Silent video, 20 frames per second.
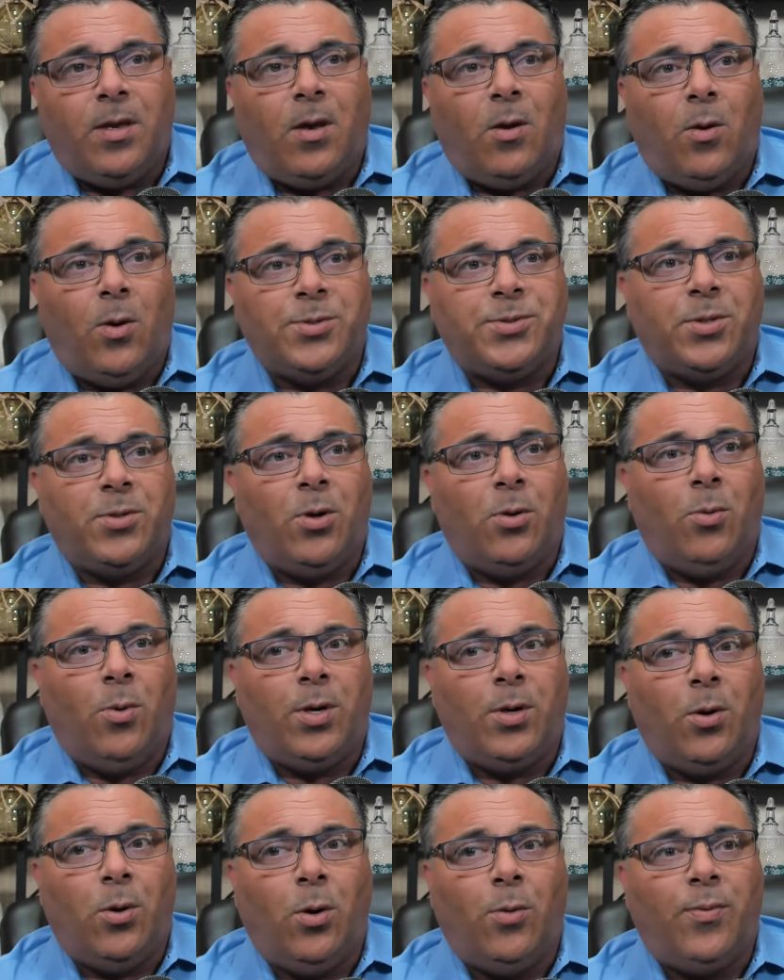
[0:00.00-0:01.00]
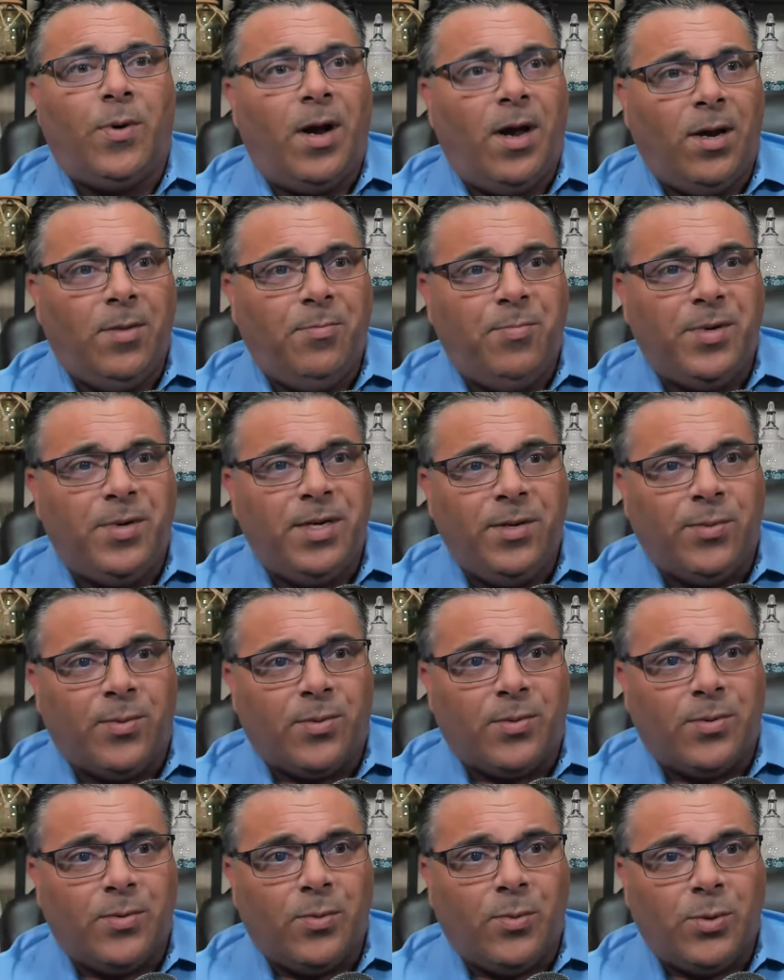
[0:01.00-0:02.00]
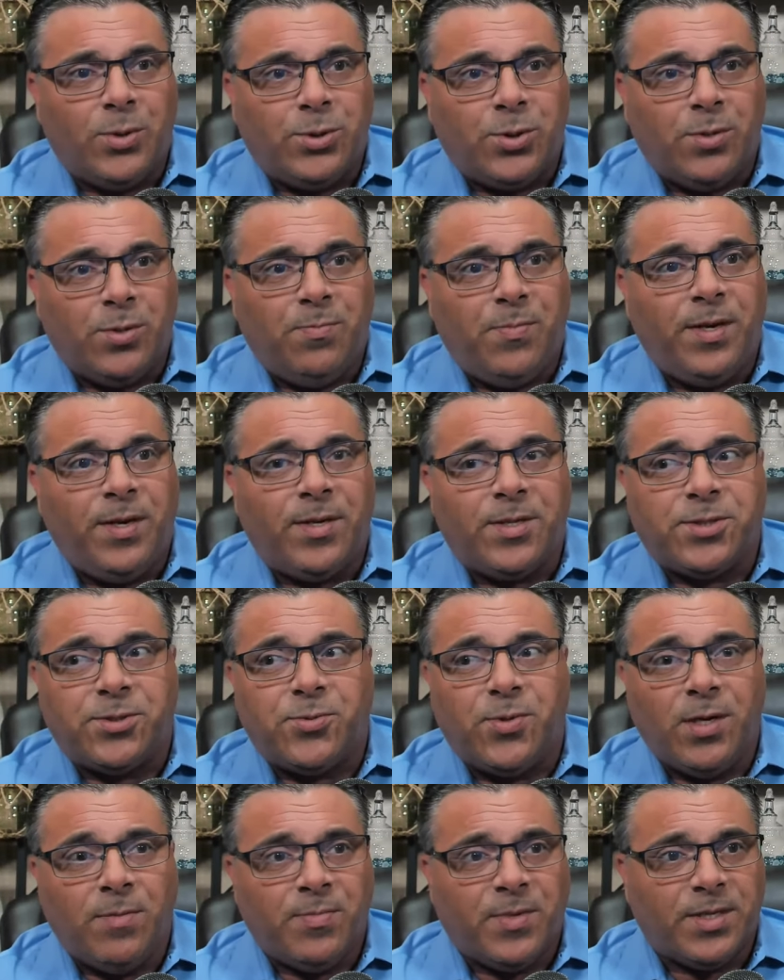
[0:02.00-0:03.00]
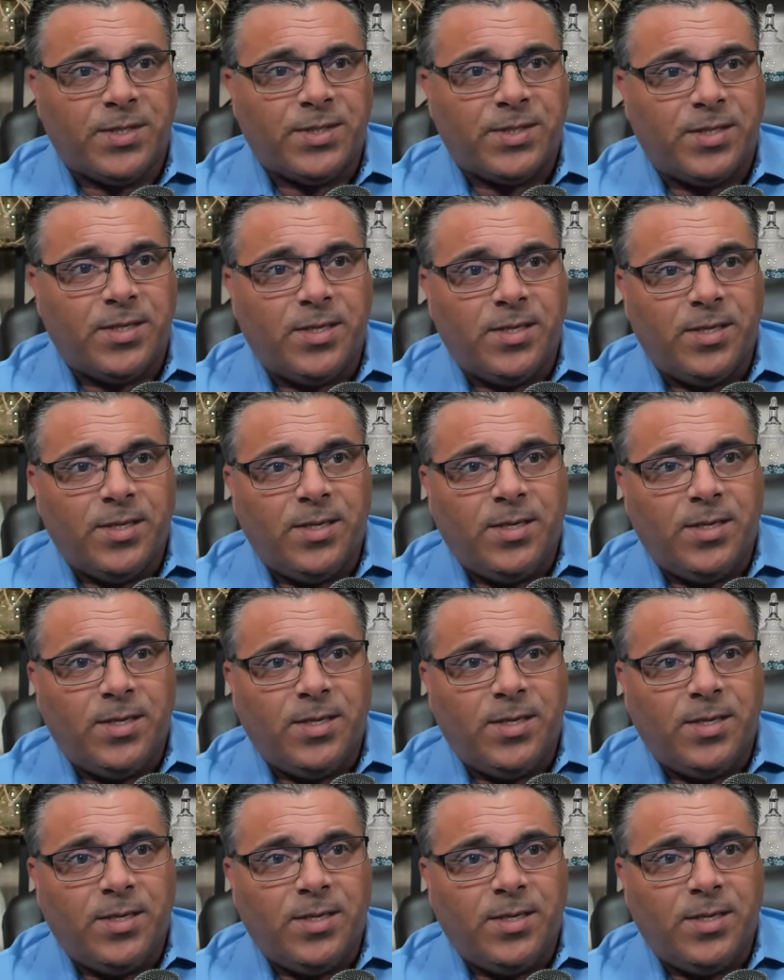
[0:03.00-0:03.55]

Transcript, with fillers: I also don't want to overhype it either. We shouldn't be an extremist.